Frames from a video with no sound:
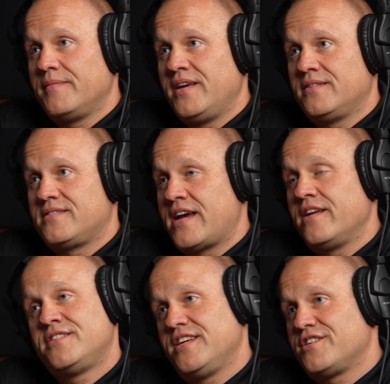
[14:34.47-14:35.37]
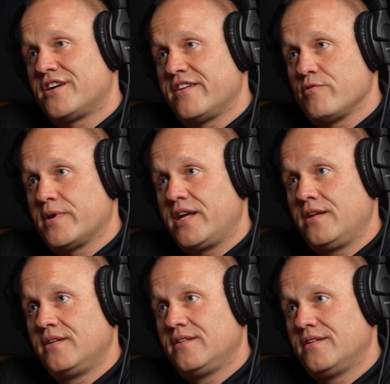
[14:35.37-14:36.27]
It's easier on everybody.
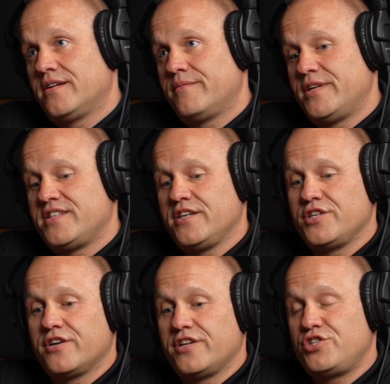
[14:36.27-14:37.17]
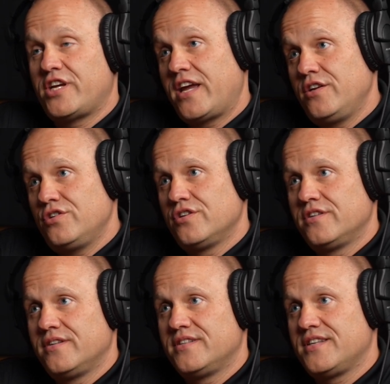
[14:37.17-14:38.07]
It's easier to change.
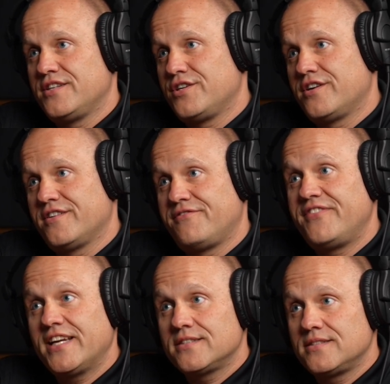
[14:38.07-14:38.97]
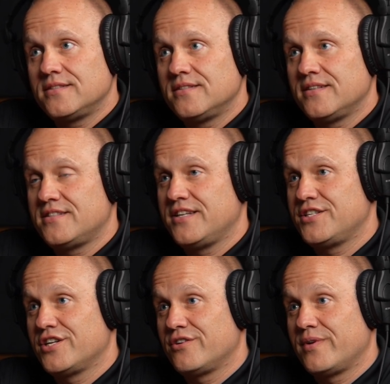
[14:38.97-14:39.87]
It's easier to fix. It's
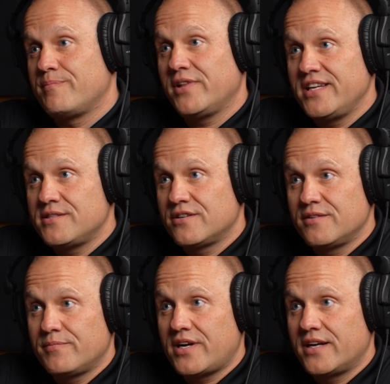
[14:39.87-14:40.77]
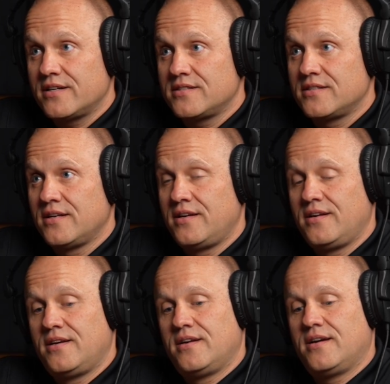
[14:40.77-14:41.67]
easier to replace certain products.
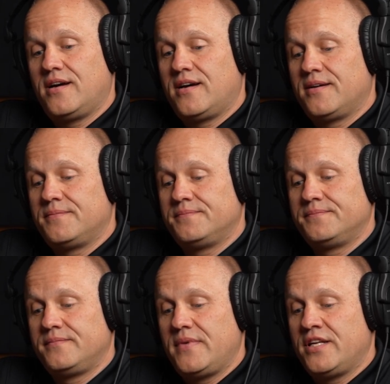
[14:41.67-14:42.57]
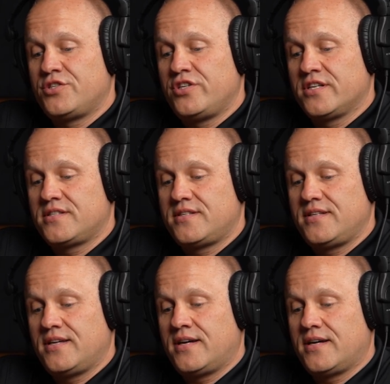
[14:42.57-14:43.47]
It's
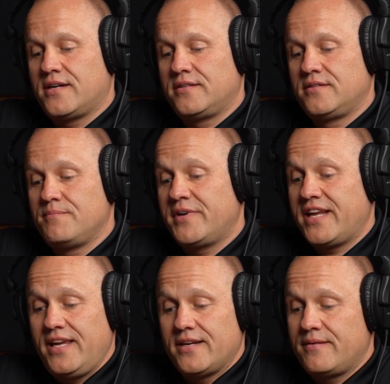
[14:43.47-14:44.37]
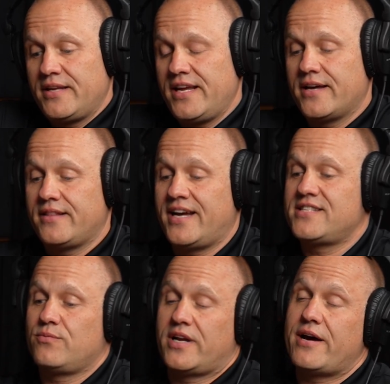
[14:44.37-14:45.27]
just, but again, I mean,
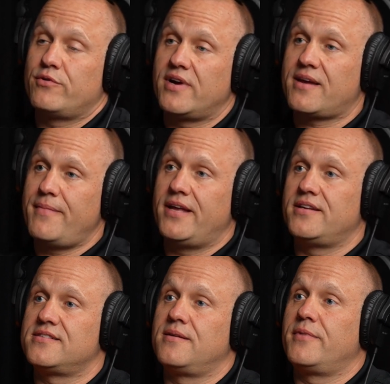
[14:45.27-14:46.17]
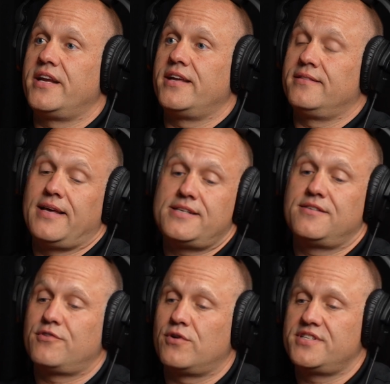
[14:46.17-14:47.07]
that's what I would recommend to somebody, unless,
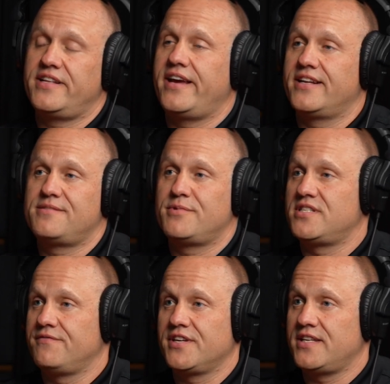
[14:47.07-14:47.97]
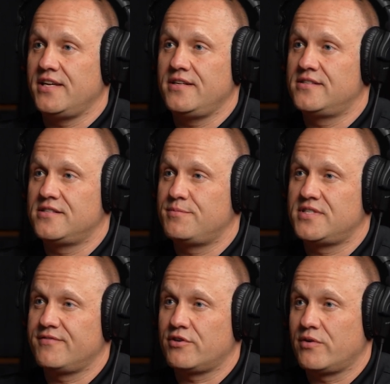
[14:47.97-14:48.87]
of course, they had specific needs and
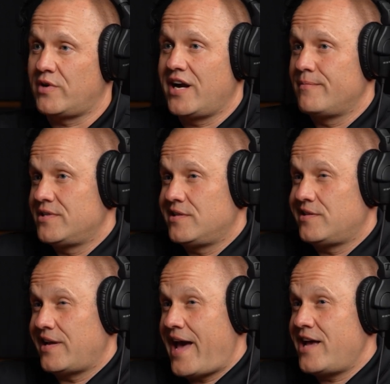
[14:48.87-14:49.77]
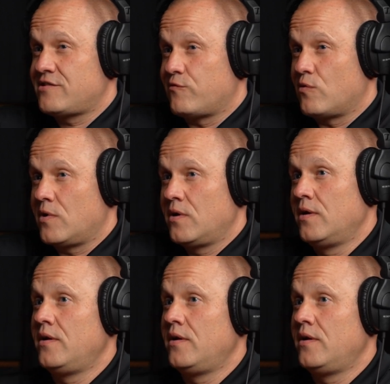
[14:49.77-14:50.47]
specific requirements that they asked for.